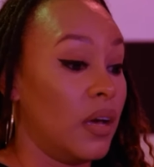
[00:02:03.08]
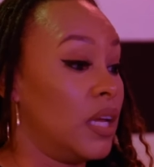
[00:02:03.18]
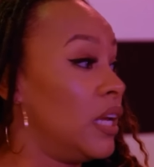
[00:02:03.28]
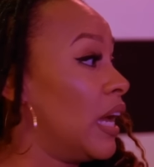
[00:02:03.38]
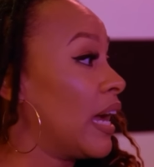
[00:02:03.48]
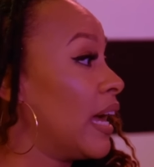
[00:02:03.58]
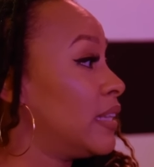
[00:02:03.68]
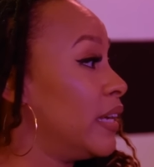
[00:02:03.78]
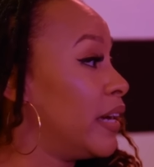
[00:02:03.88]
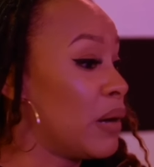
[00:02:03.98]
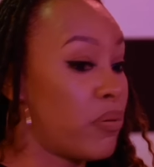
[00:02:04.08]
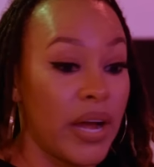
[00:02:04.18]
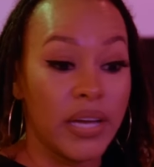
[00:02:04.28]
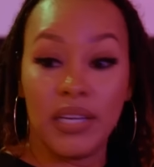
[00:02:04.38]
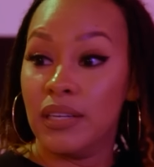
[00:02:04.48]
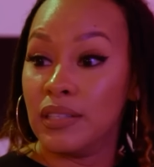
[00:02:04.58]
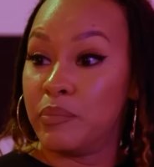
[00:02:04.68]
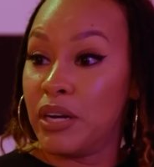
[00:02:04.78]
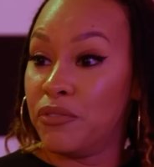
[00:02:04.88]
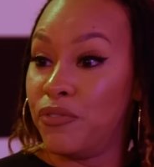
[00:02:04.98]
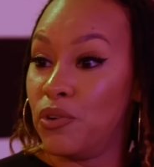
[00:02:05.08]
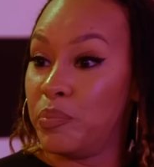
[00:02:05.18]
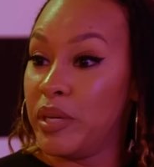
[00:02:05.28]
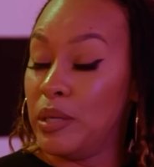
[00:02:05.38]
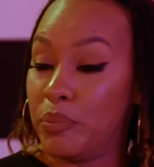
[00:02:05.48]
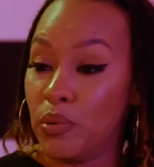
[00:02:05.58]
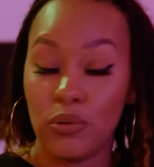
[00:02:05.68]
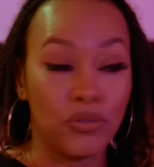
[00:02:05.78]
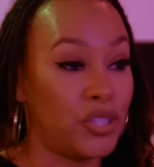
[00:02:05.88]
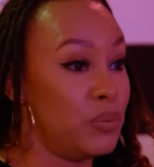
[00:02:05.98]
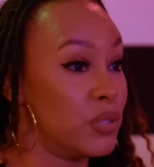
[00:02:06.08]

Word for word: Honey, I got there, I probably hugged about four people. She